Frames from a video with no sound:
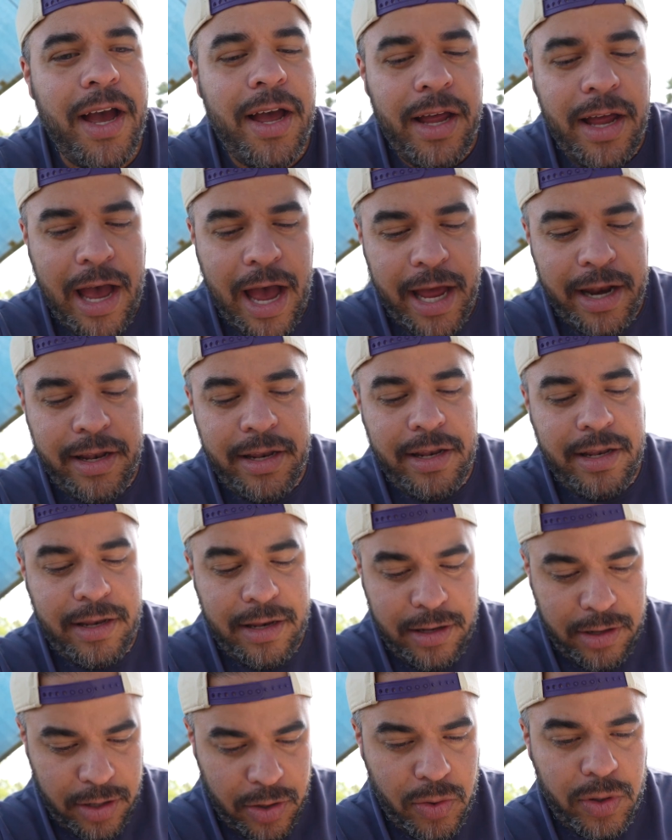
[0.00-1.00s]
I
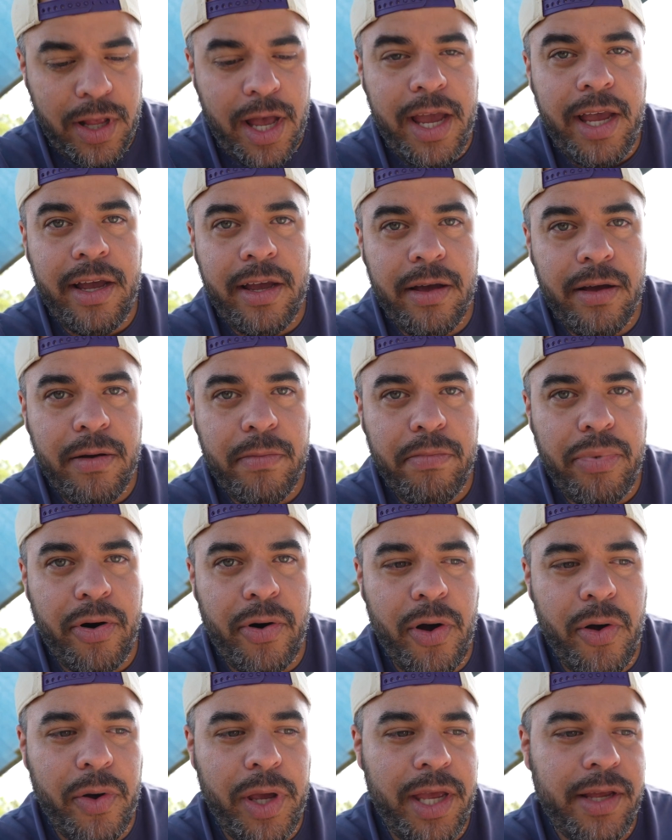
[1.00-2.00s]
do like
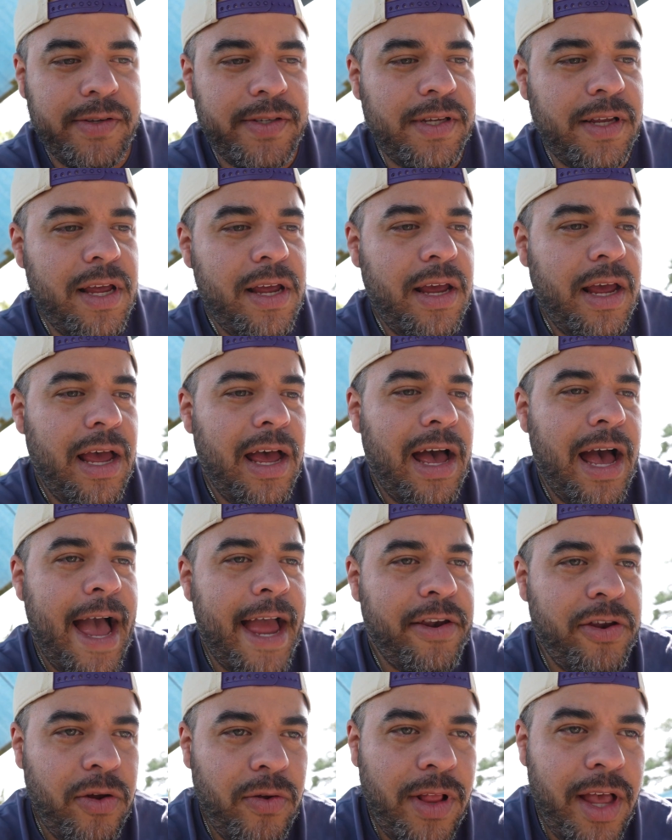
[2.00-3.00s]
pierogies,
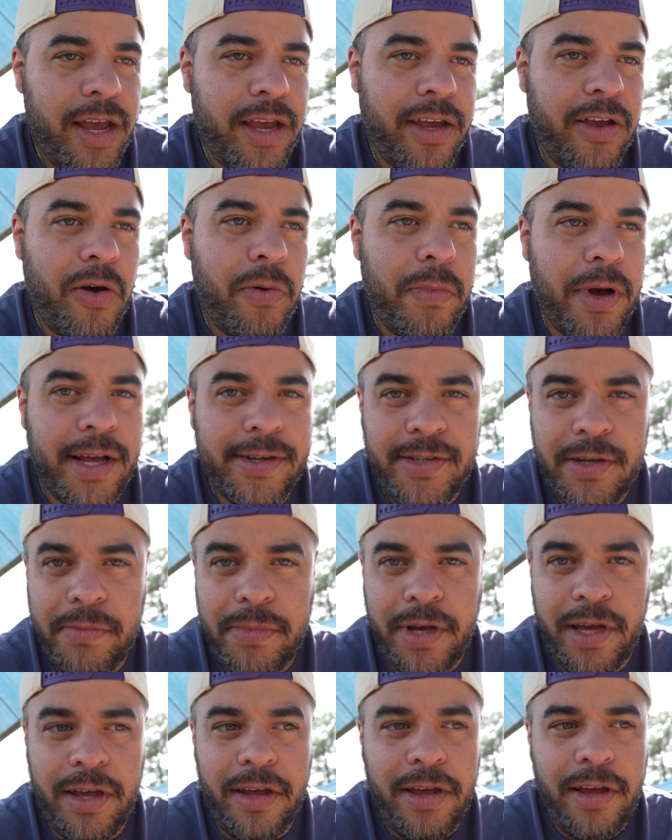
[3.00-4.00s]
I do like kielbasa,
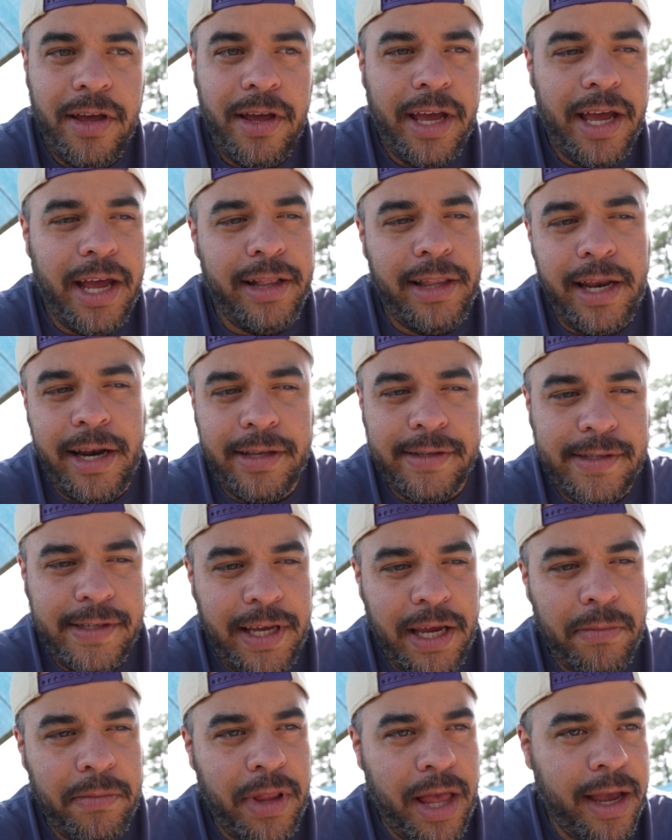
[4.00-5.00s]
but it didn't
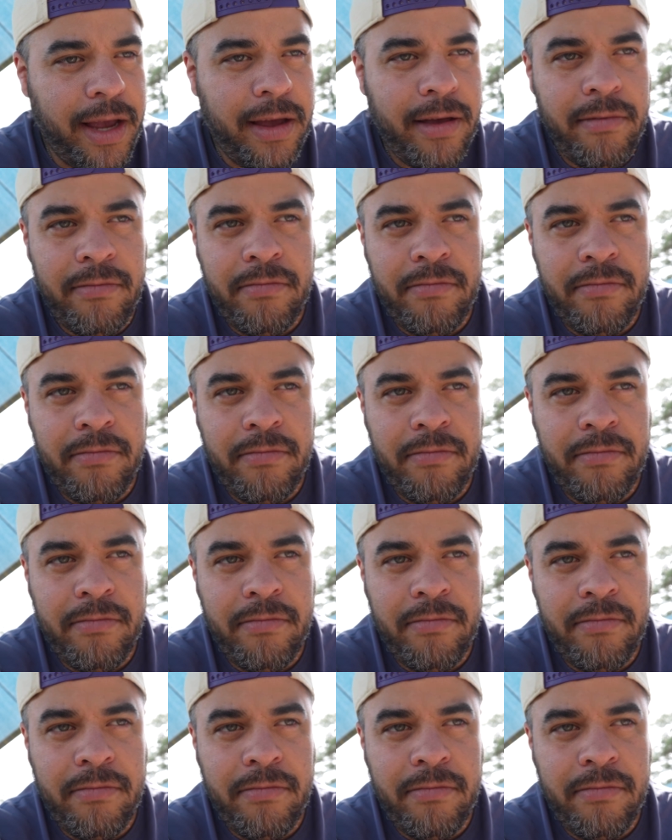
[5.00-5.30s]
seem like